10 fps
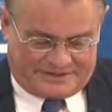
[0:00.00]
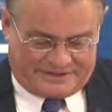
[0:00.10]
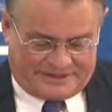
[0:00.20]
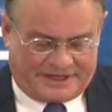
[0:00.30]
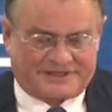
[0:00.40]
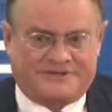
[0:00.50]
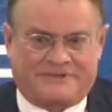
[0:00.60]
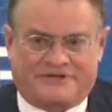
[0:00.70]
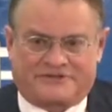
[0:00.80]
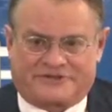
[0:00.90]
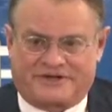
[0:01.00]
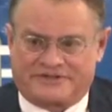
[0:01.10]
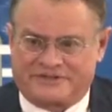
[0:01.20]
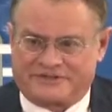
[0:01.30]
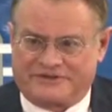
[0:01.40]
the next
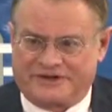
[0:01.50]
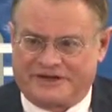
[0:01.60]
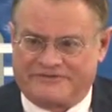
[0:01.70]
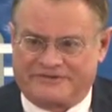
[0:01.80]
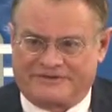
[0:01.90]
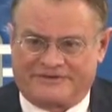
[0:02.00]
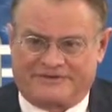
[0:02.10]
administration is going to have a